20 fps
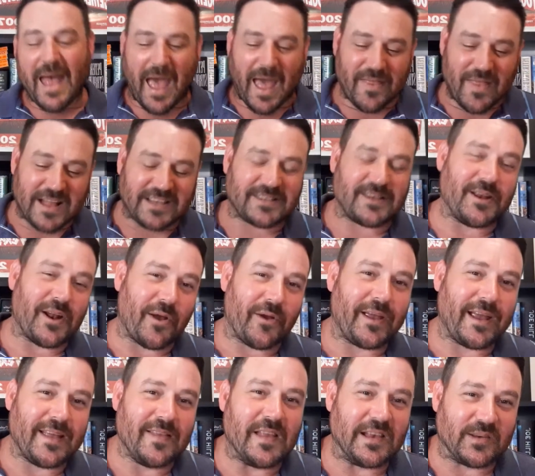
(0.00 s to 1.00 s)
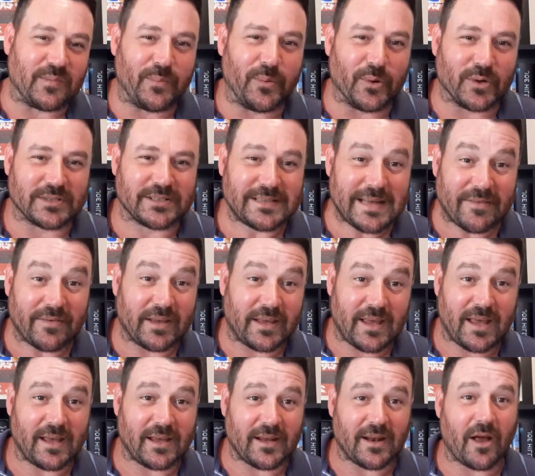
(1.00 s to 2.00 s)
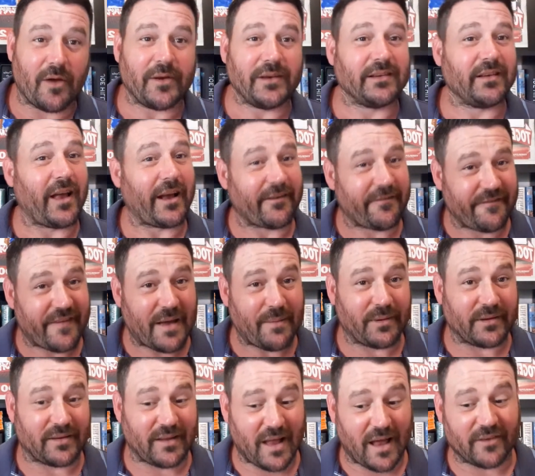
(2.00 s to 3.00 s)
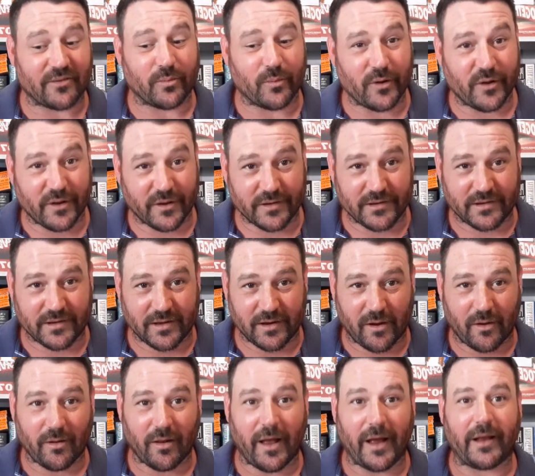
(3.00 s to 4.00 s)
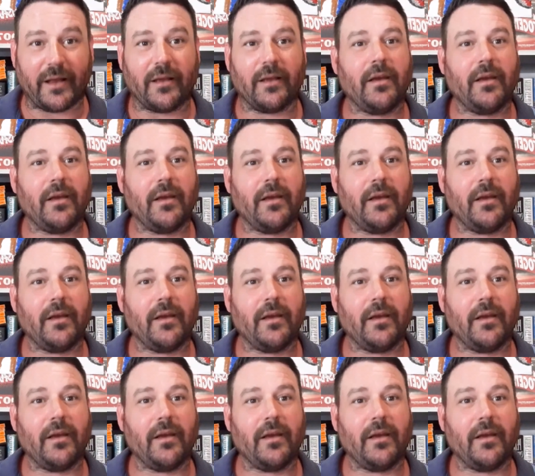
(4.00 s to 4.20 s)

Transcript: And that's, you know, in this book, Stephen King, you know, he's like famous last words, you know, like